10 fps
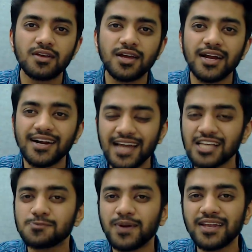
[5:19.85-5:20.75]
it has
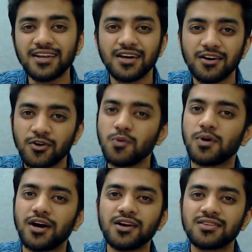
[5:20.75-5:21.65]
been
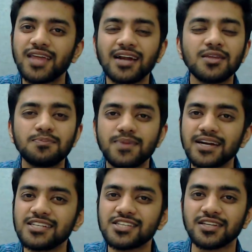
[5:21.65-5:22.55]
rumored that the
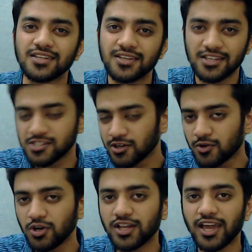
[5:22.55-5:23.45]
medicine is a
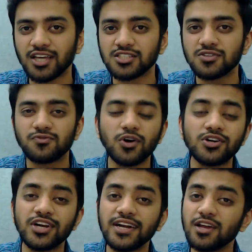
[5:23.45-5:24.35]
good case for
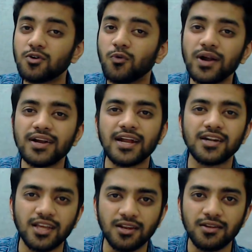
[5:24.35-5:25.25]
treating
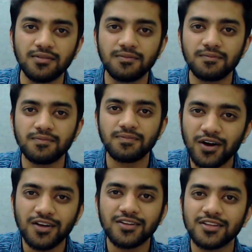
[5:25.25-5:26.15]
COVID-19.
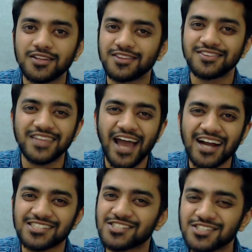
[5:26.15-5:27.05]

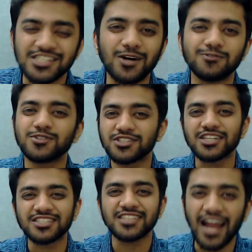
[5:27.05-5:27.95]
That sounds
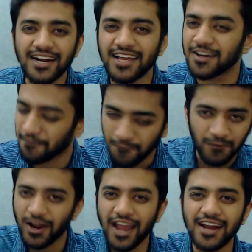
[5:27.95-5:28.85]
exciting,
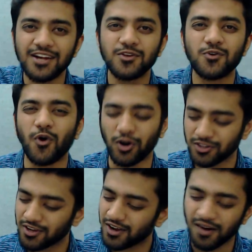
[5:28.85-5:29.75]
right? You got the
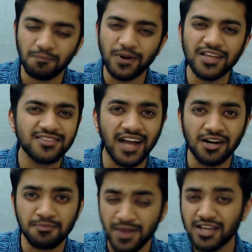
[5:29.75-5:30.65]
company that
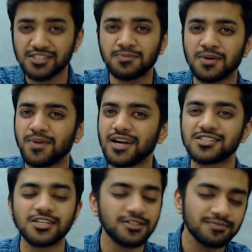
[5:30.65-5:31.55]
makes up the
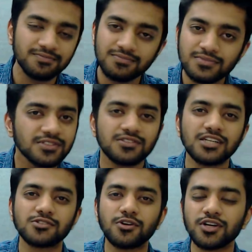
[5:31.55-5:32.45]
medicine. That's
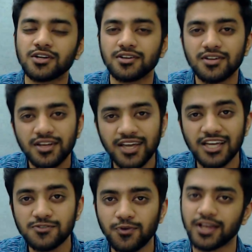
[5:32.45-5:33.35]
not a case
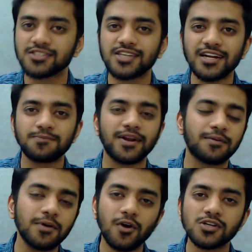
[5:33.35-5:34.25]
for excitement,
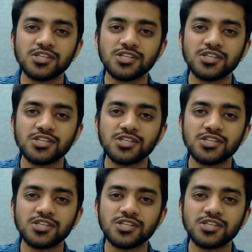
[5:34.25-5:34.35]
because